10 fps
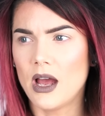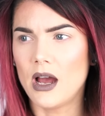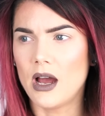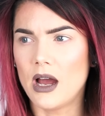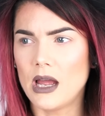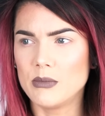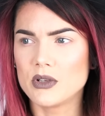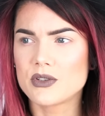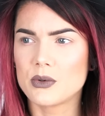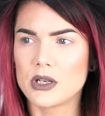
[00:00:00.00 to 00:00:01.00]
I'm
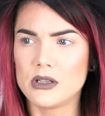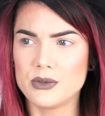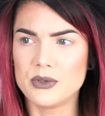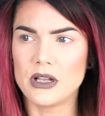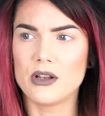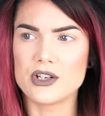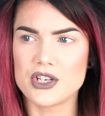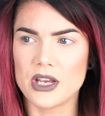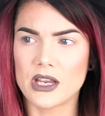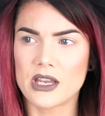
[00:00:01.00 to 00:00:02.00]
also a gluten
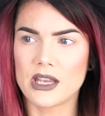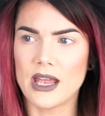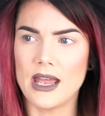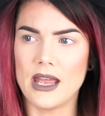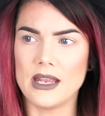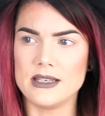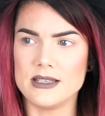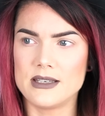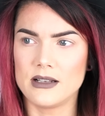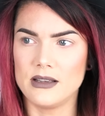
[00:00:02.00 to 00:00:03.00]
allergic
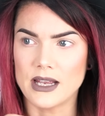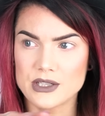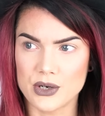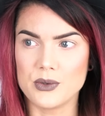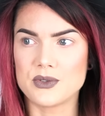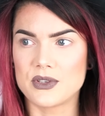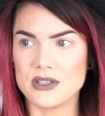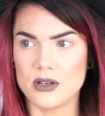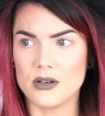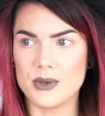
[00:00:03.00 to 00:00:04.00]
and lactose
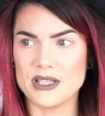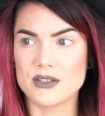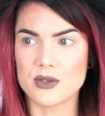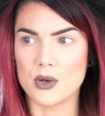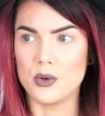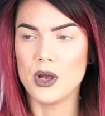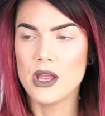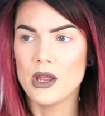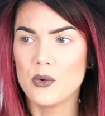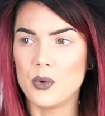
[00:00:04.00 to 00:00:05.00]
intolerant. So
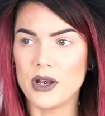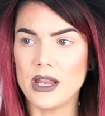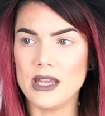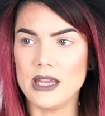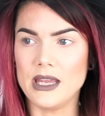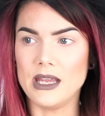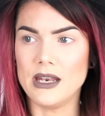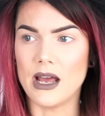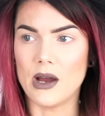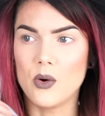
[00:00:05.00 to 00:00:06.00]
when I
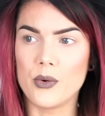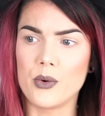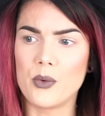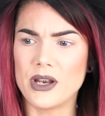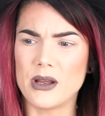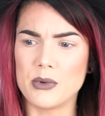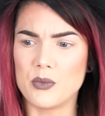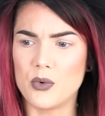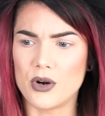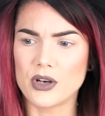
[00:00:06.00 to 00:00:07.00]
eat out or when I'm
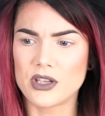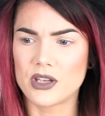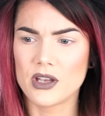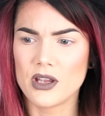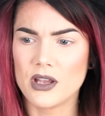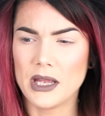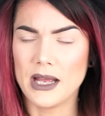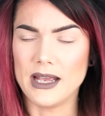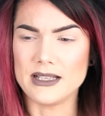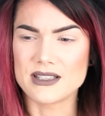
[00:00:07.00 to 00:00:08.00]
at work,
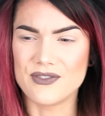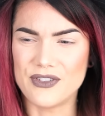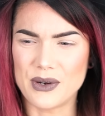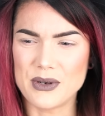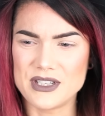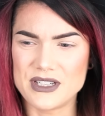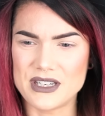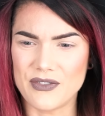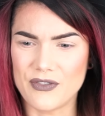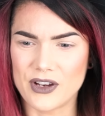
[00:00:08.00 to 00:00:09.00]
it's very
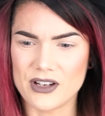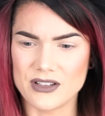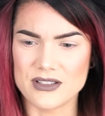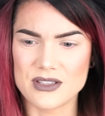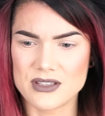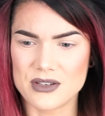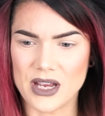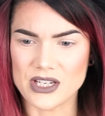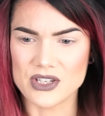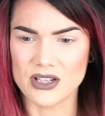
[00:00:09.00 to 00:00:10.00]
difficult to
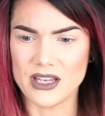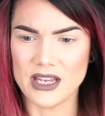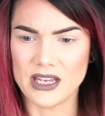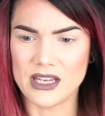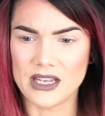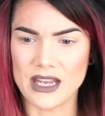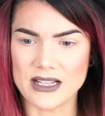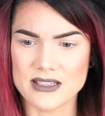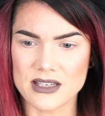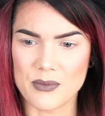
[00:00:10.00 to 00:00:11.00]
actually
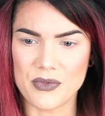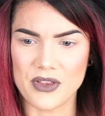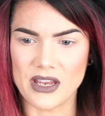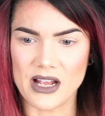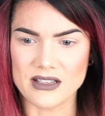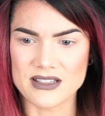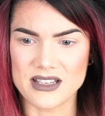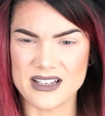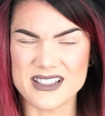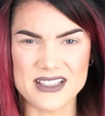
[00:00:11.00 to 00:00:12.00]
get something else
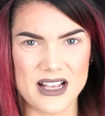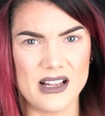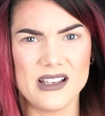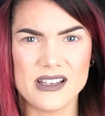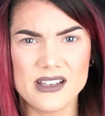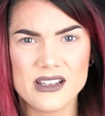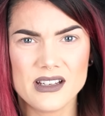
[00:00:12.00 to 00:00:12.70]
than a salad.